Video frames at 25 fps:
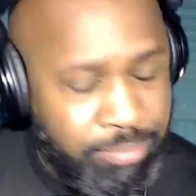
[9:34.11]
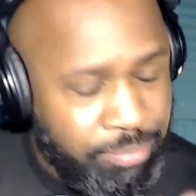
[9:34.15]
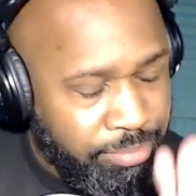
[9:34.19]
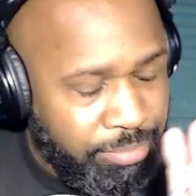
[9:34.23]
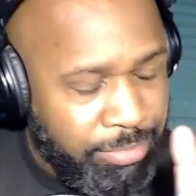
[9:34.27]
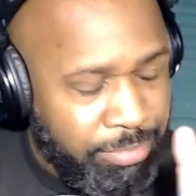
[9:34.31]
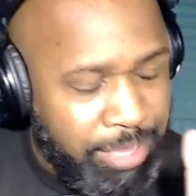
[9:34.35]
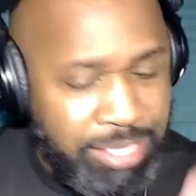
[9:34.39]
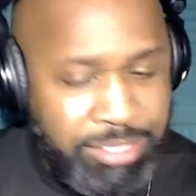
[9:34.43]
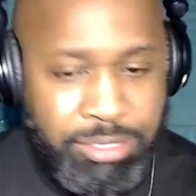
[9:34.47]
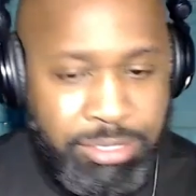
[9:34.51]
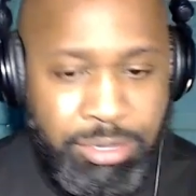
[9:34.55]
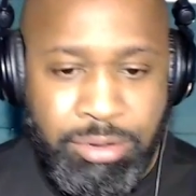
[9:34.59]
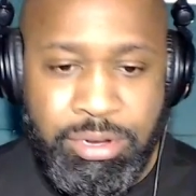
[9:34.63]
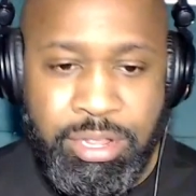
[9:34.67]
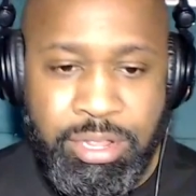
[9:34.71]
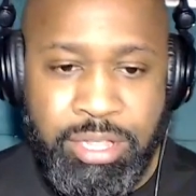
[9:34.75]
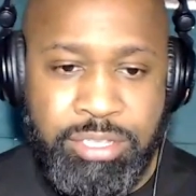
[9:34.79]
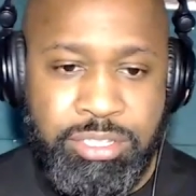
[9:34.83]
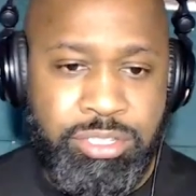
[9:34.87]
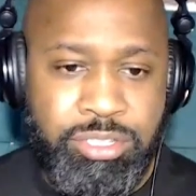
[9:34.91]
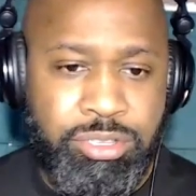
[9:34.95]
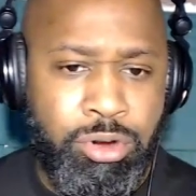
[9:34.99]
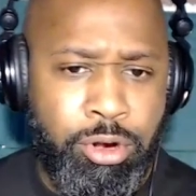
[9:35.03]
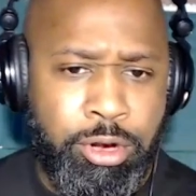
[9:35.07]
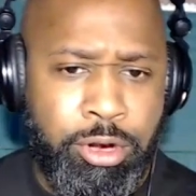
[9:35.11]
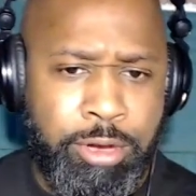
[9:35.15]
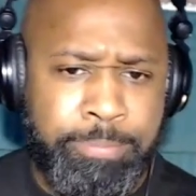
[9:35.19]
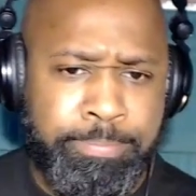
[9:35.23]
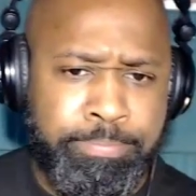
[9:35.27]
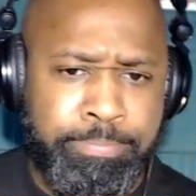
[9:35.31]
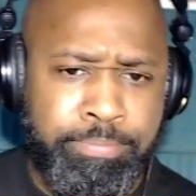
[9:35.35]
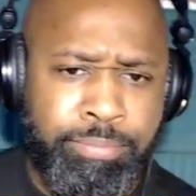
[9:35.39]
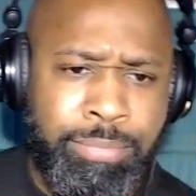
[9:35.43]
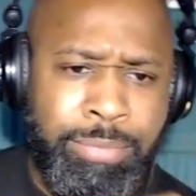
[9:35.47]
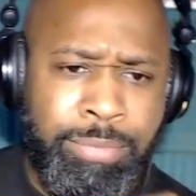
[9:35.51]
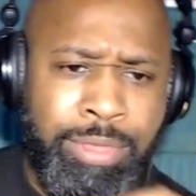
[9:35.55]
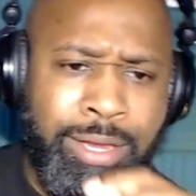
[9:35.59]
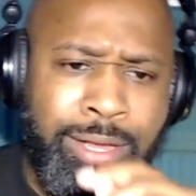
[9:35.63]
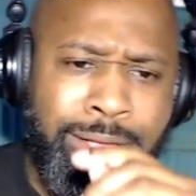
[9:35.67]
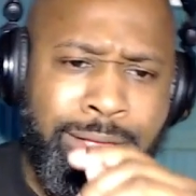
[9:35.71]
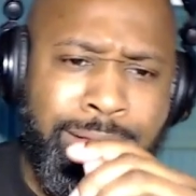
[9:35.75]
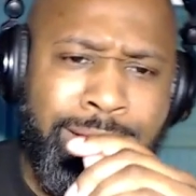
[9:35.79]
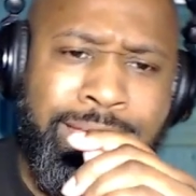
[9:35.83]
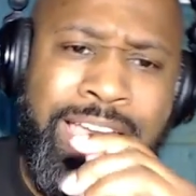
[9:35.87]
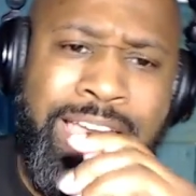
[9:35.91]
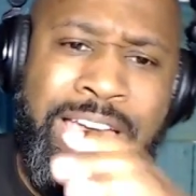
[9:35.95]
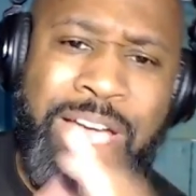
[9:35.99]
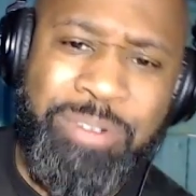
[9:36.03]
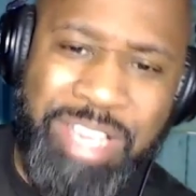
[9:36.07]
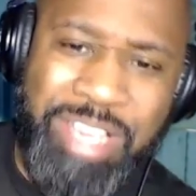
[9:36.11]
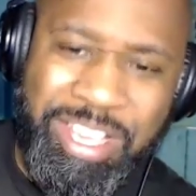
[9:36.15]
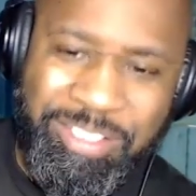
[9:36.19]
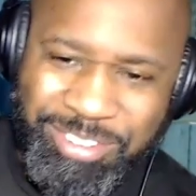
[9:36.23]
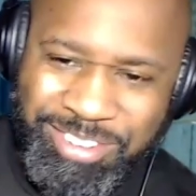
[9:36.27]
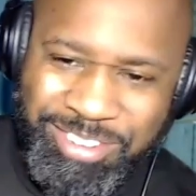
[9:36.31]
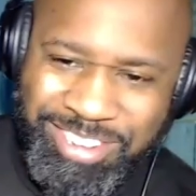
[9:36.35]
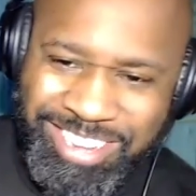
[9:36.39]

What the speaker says: That's a whole nother story. However,